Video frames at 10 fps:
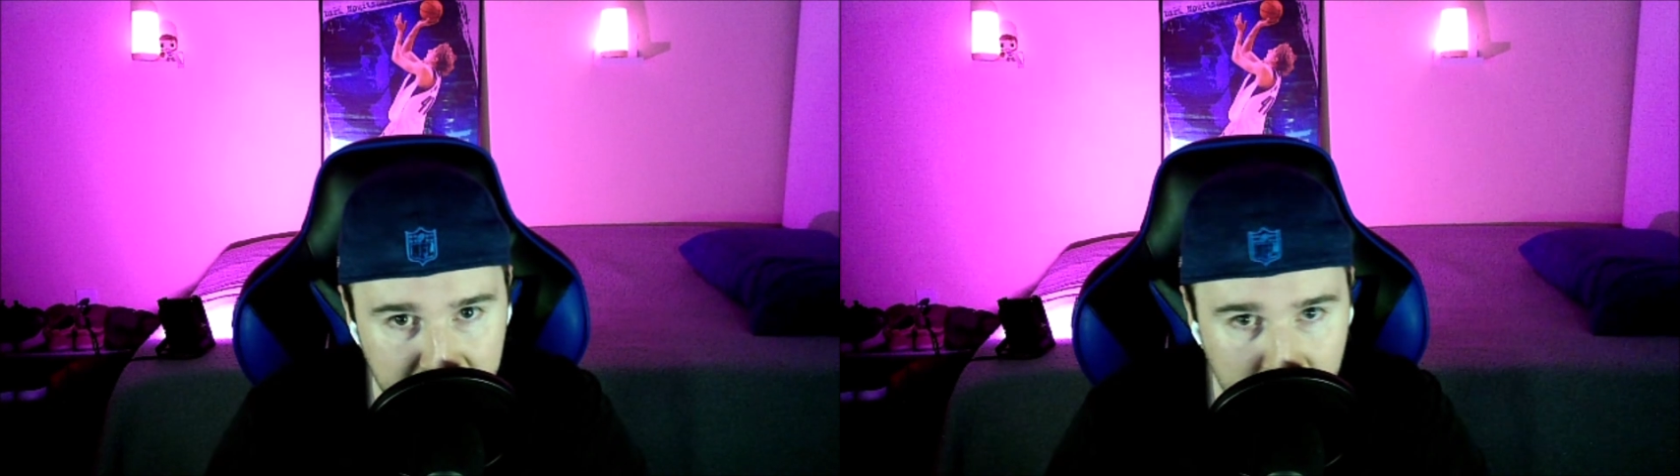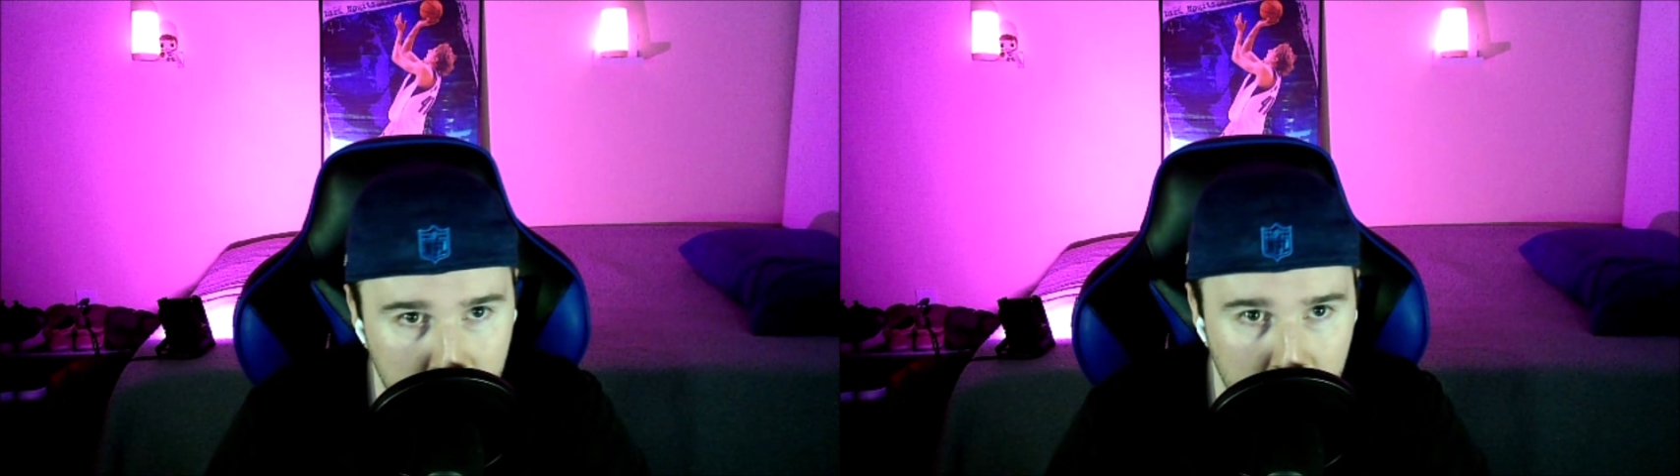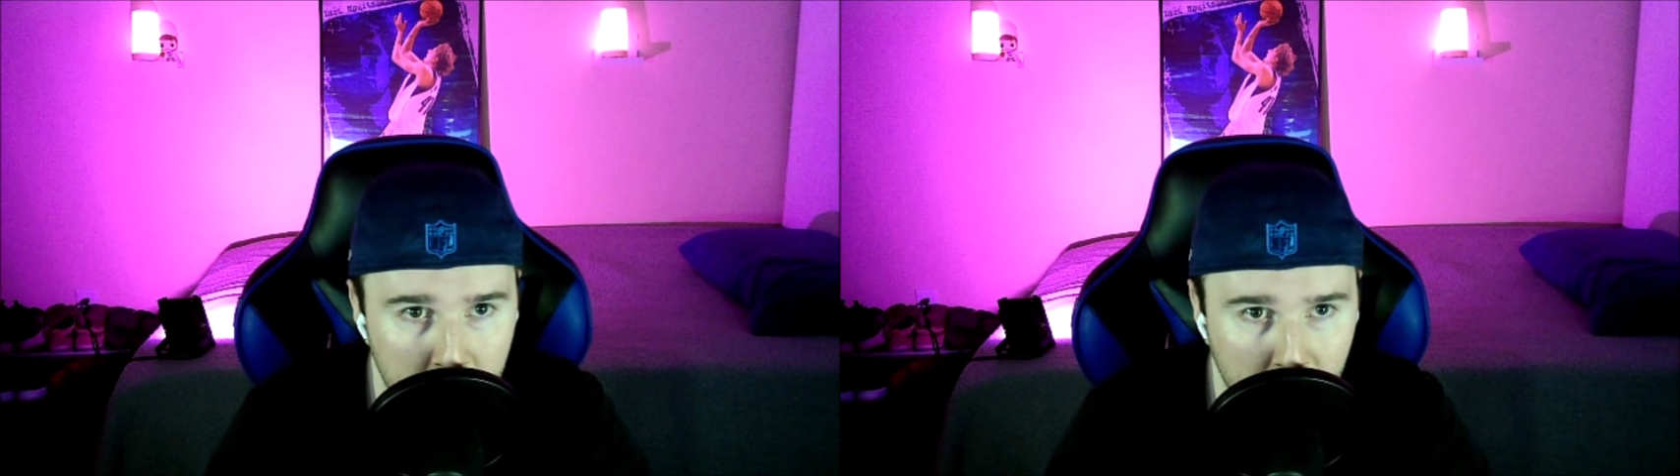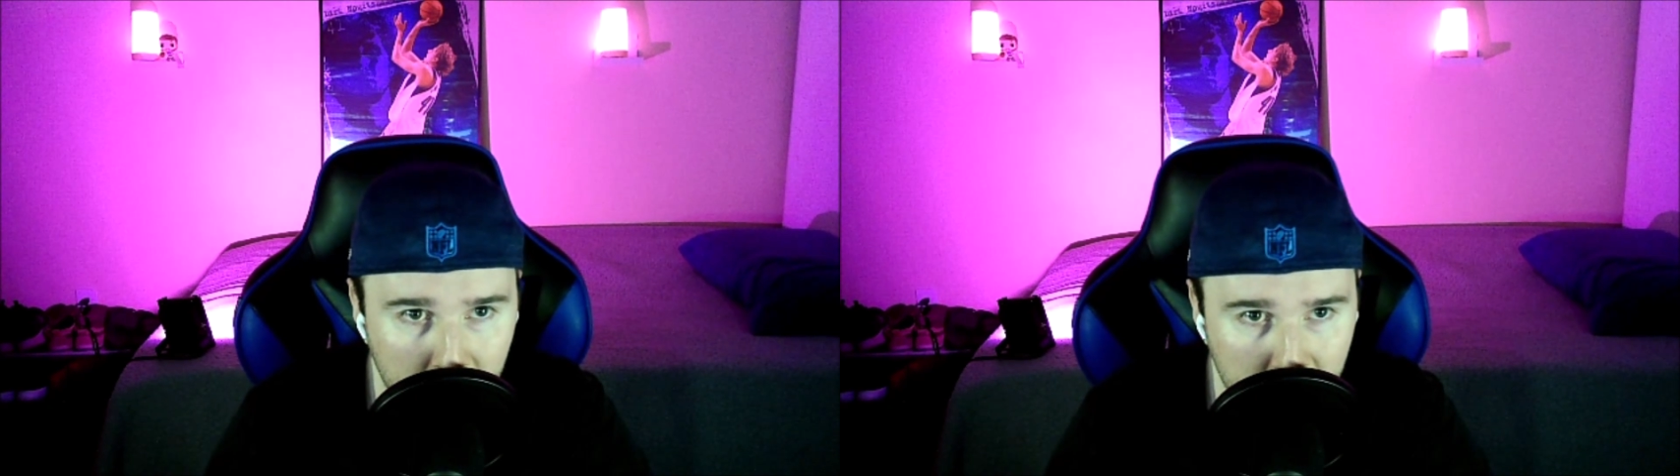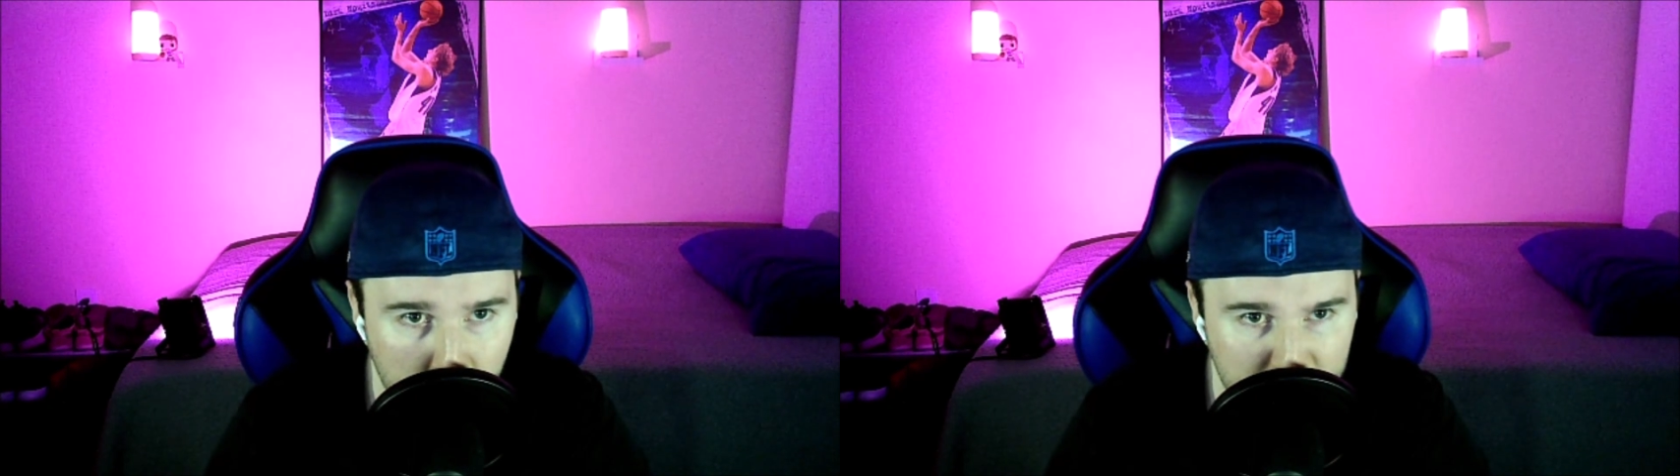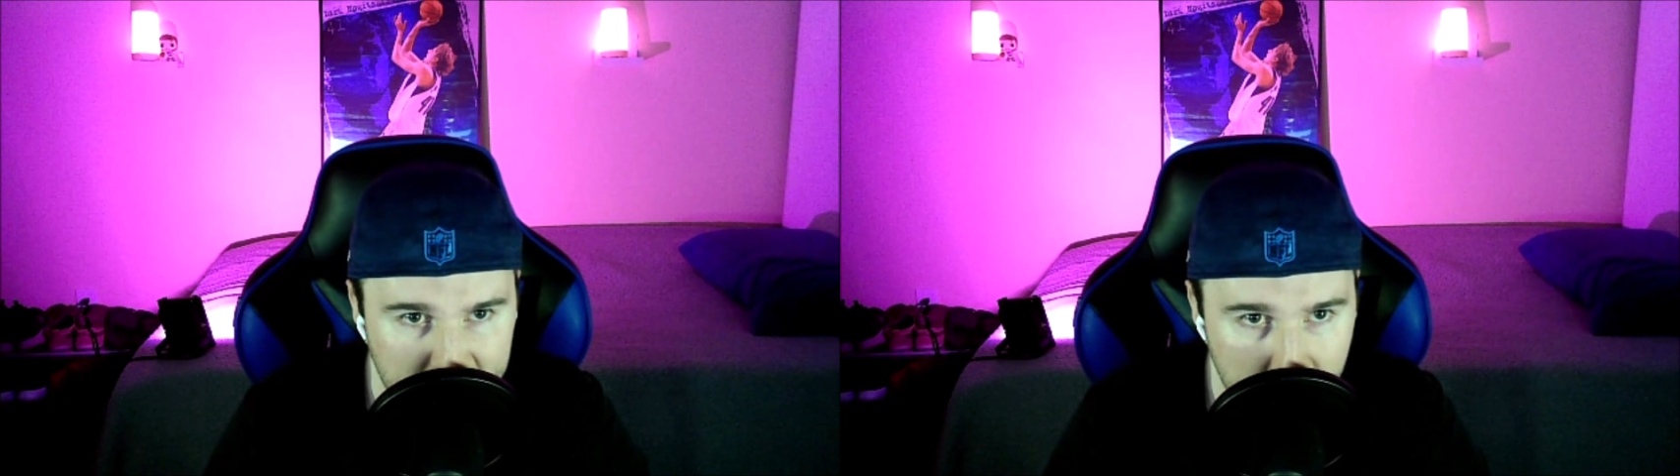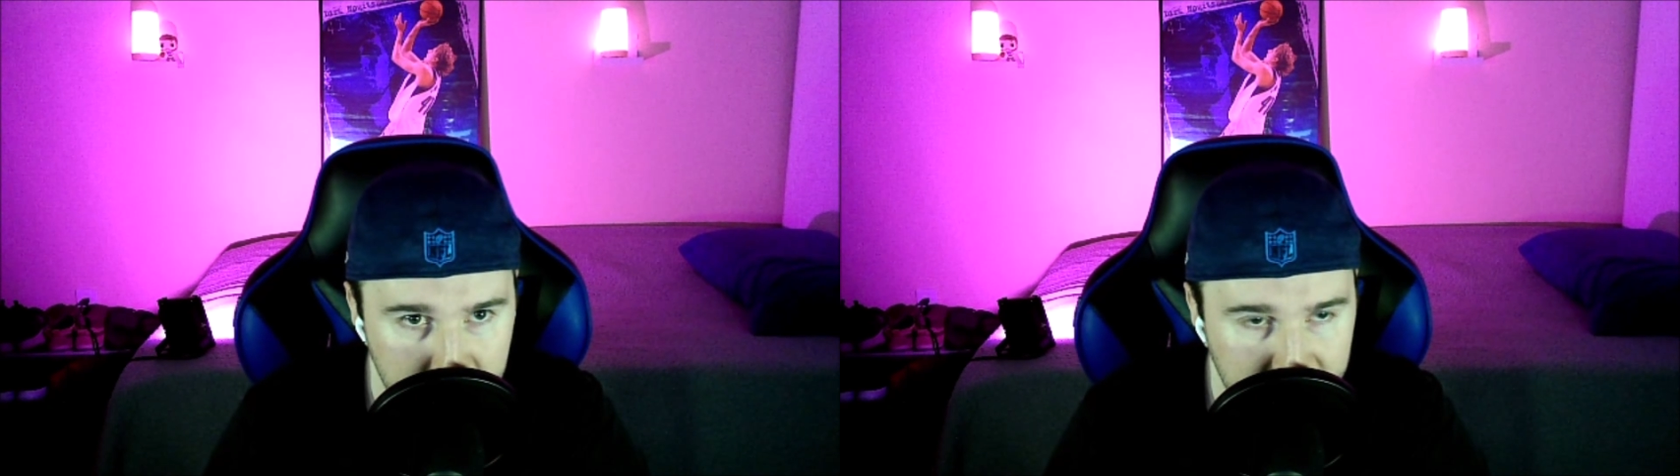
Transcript: I'm going to go with the under